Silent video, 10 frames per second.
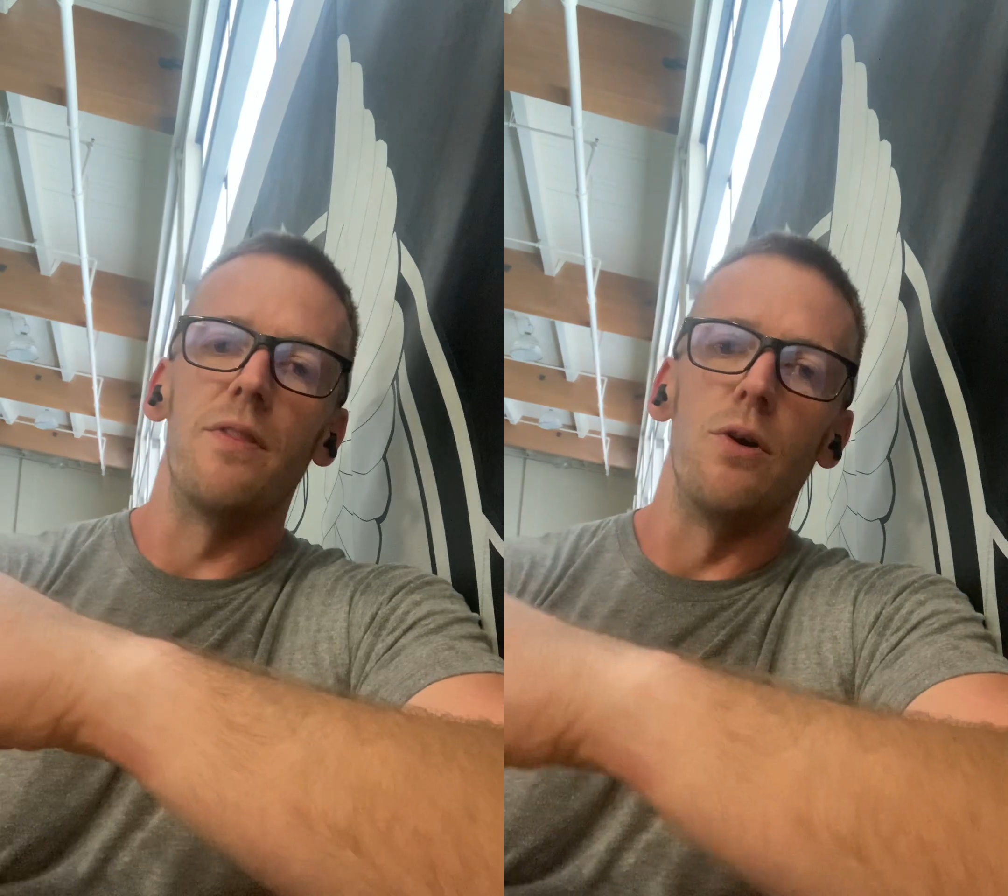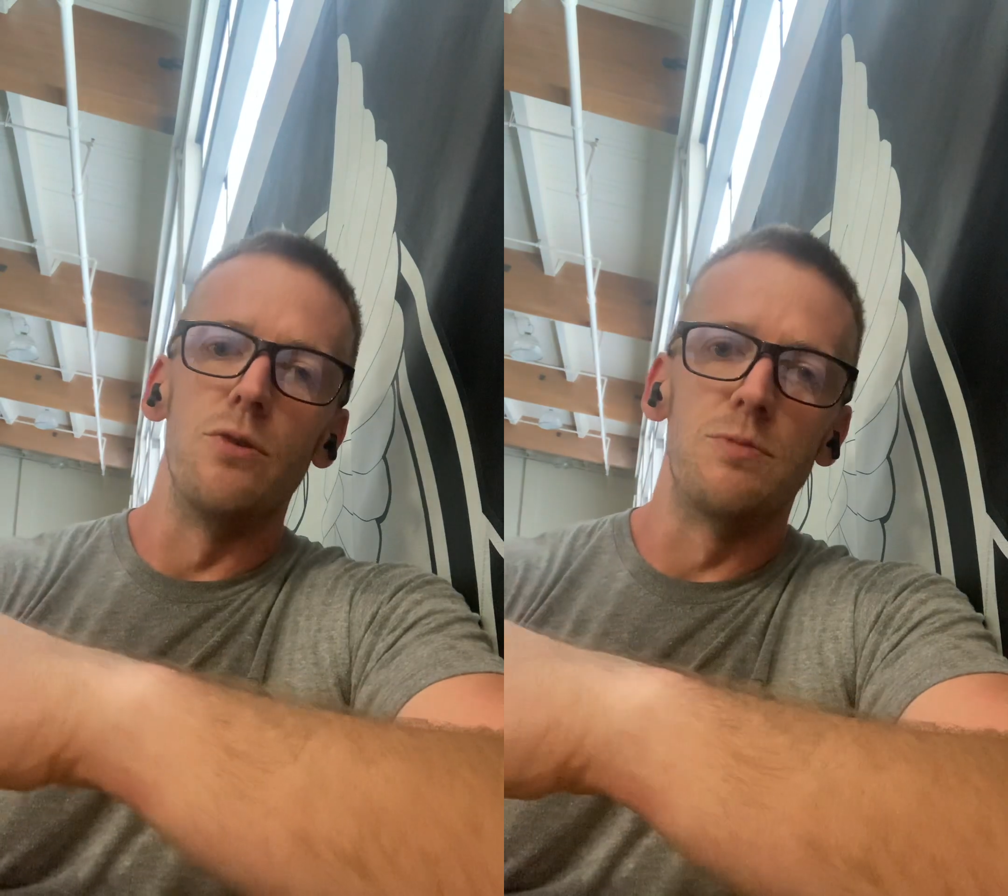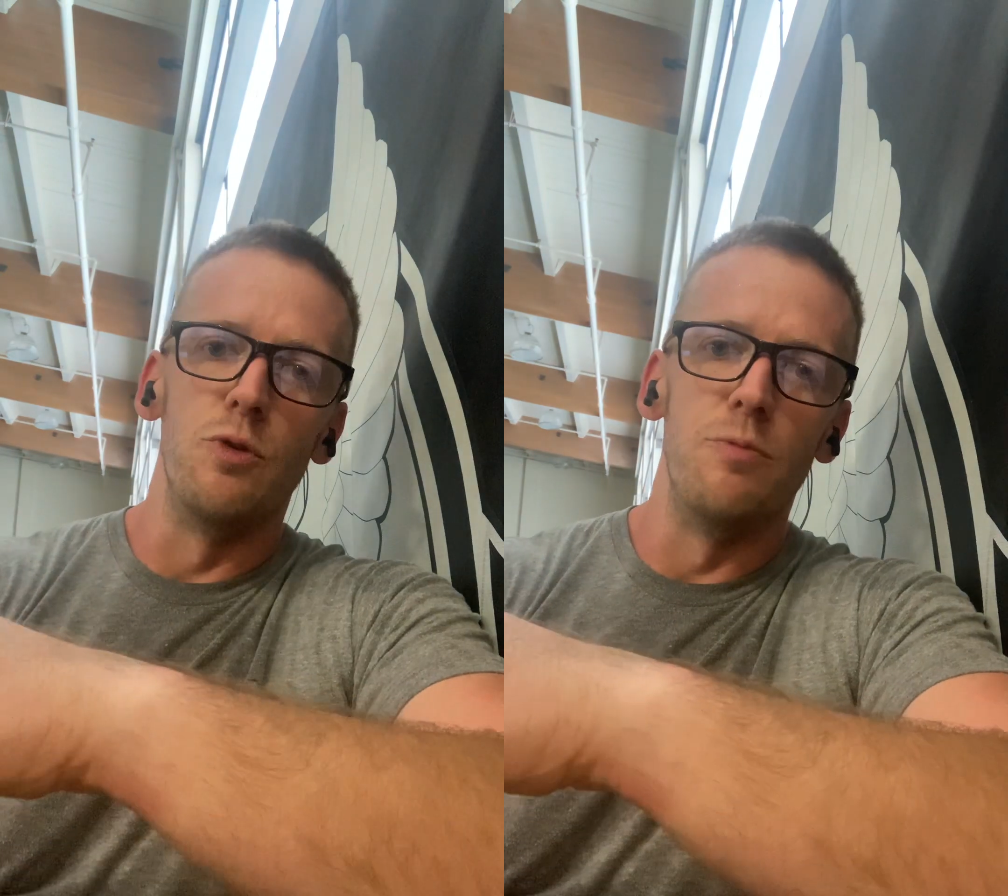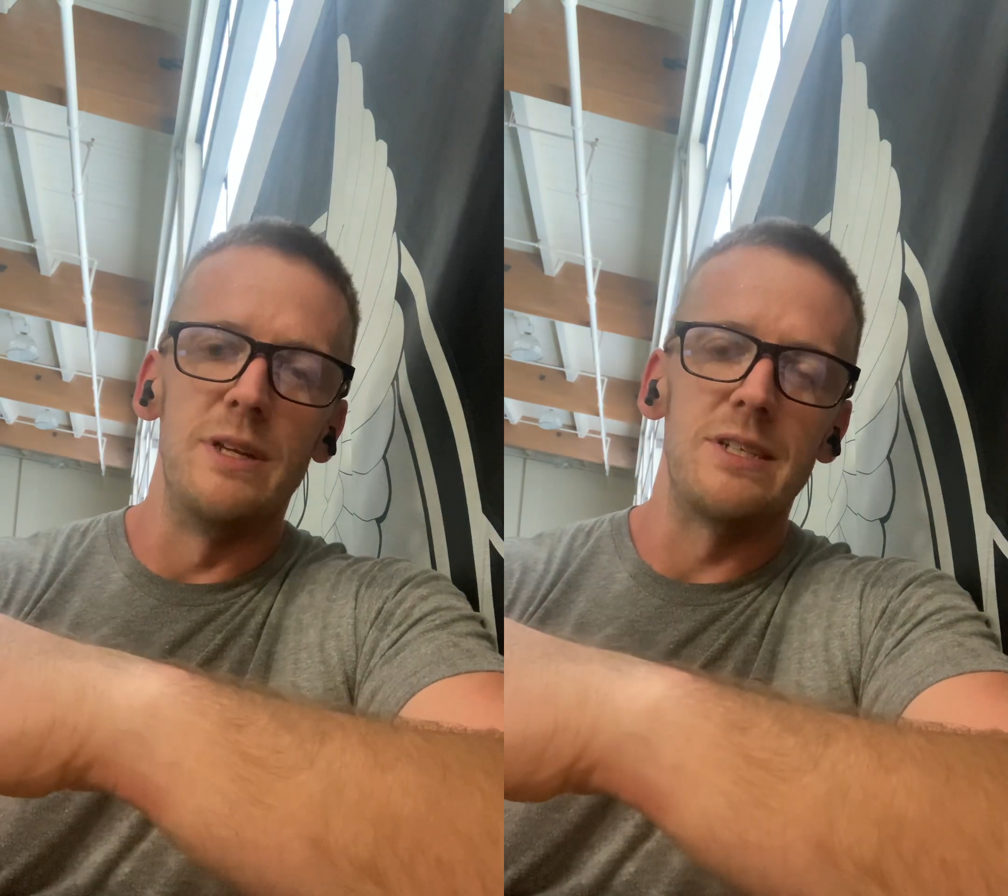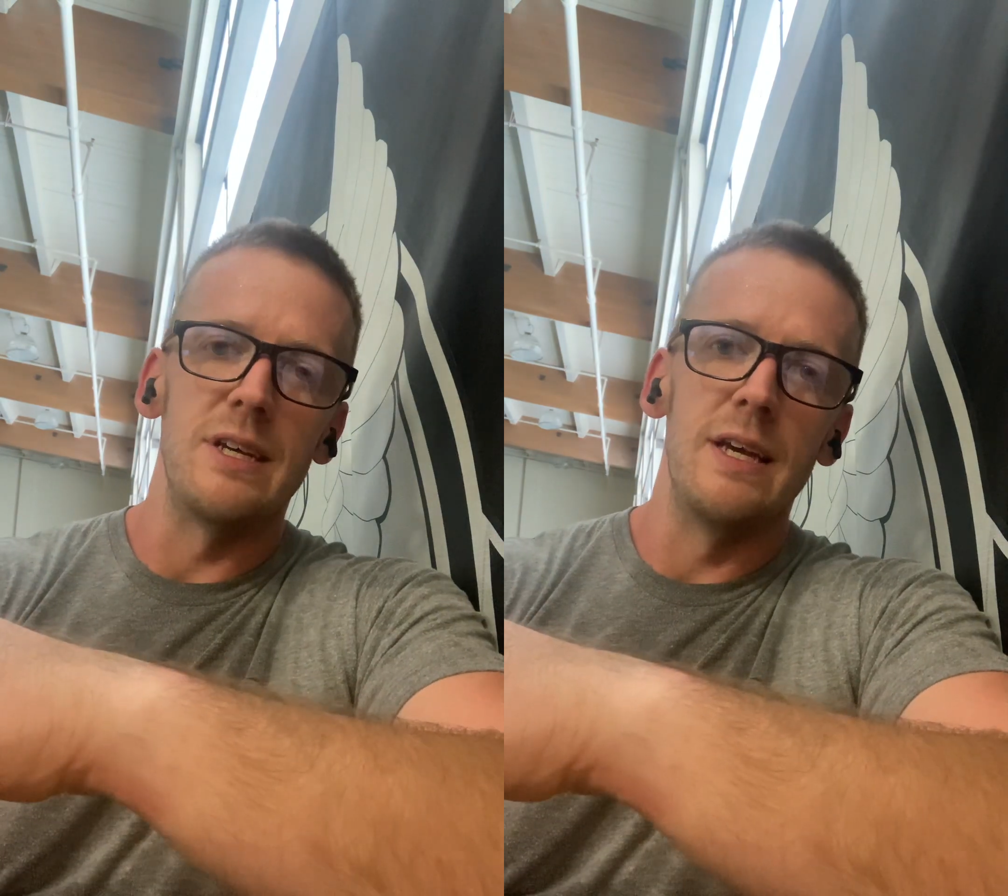those
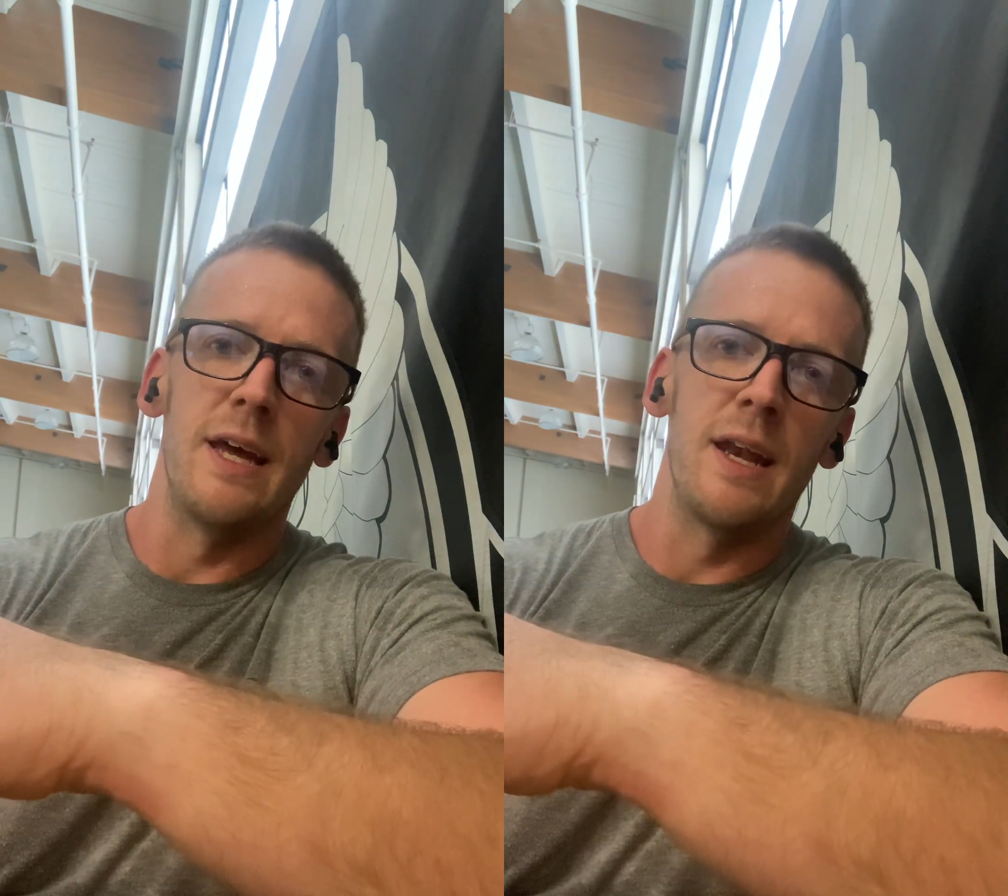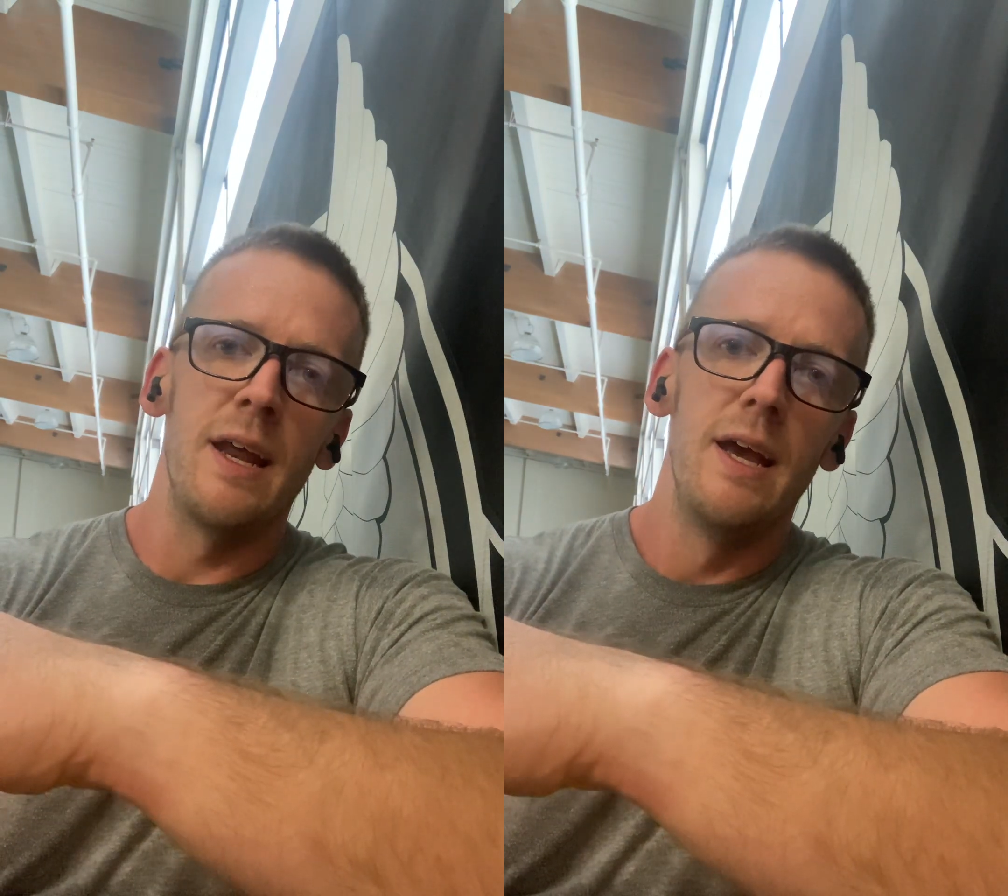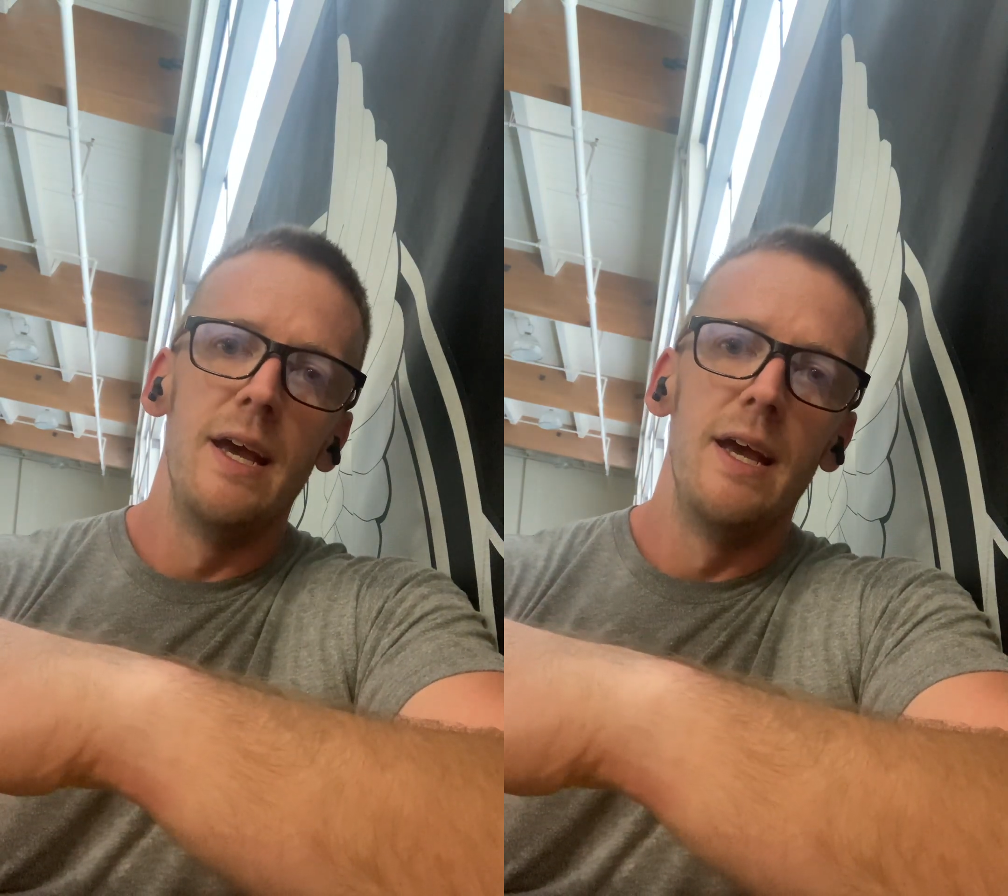movements in